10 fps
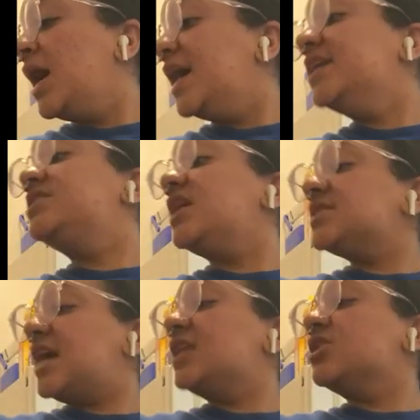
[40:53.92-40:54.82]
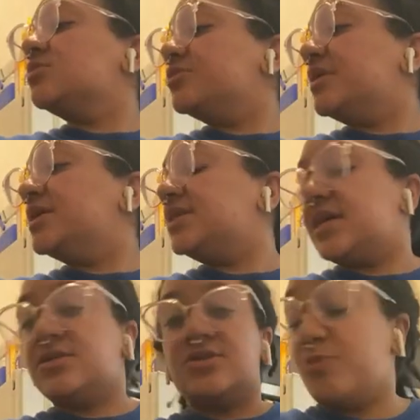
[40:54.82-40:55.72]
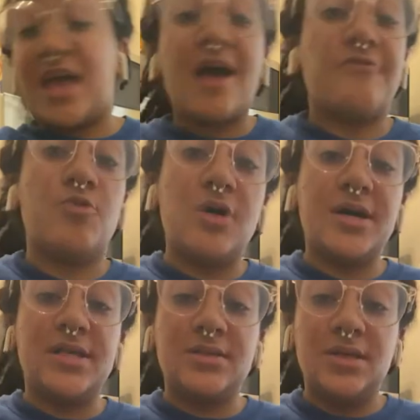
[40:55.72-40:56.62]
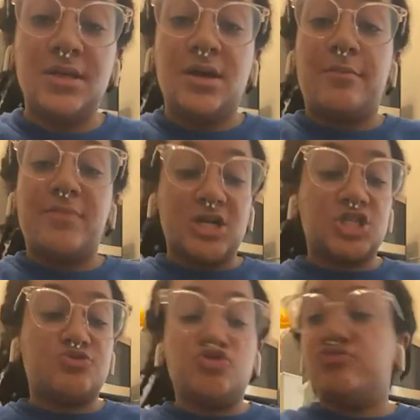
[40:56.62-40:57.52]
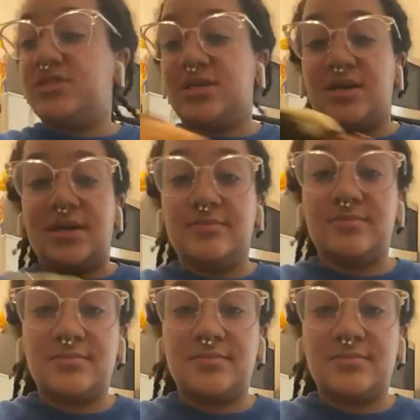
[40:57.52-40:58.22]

It does kind of look like we made tenders. We have one mushroom done.